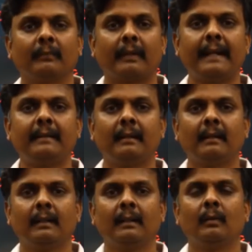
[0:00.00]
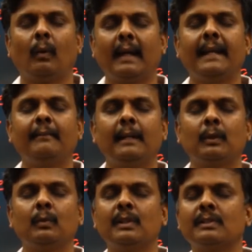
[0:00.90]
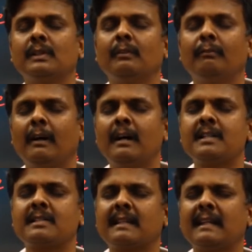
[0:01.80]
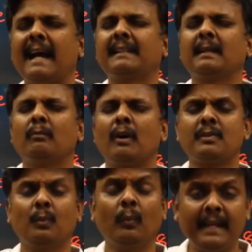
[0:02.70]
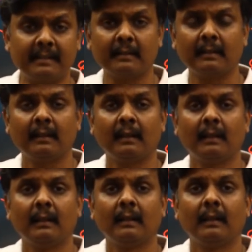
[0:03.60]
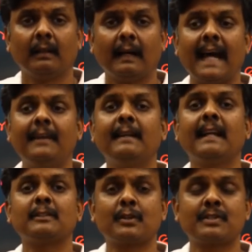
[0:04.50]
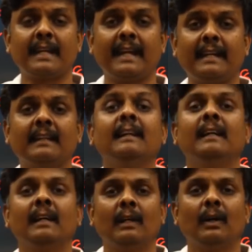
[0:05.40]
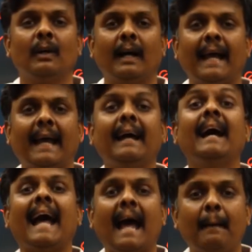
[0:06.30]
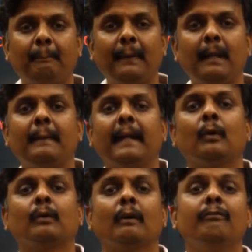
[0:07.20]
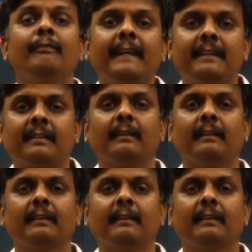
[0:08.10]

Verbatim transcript: right what i will do is first item was wheat i will associate an apple made out of wheat